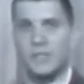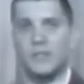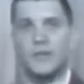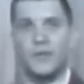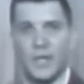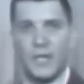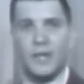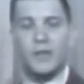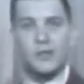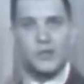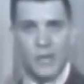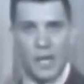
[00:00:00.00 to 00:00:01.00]
is indeed
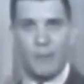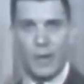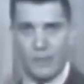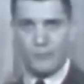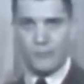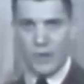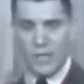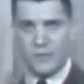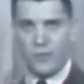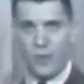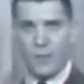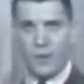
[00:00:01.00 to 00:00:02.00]
a step-up
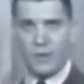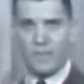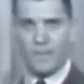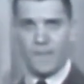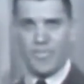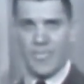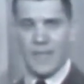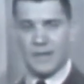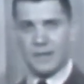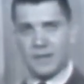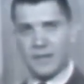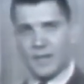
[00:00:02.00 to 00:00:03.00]
transformer.
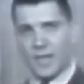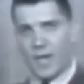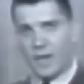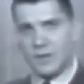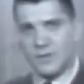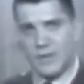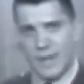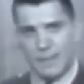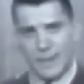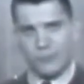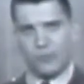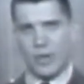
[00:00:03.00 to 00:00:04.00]
In a
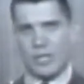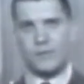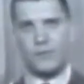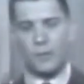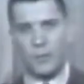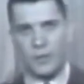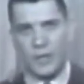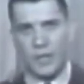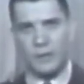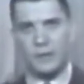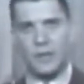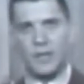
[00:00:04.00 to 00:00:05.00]
step-up transformer,
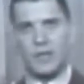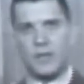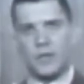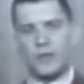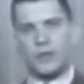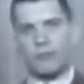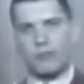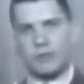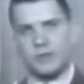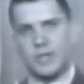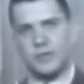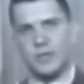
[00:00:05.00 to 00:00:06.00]
then, the
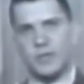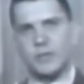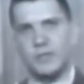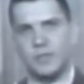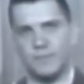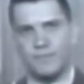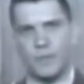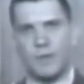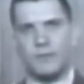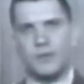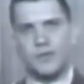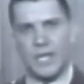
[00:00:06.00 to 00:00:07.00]
resistance
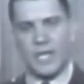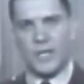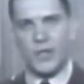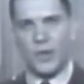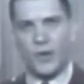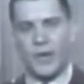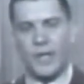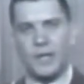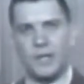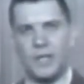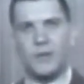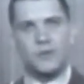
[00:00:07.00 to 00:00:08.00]
of the secondary
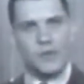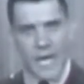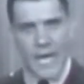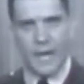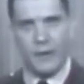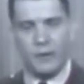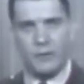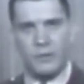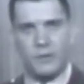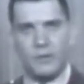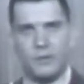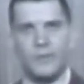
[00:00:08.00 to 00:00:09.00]
is higher
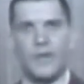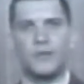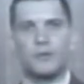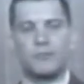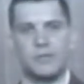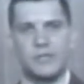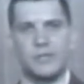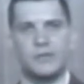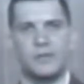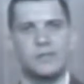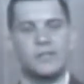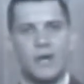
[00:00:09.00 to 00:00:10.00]
than the
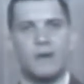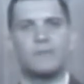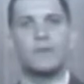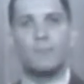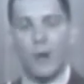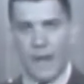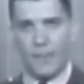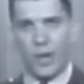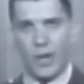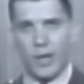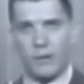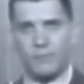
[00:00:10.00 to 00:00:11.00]
resistance of the
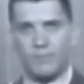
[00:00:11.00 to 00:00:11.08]
primary.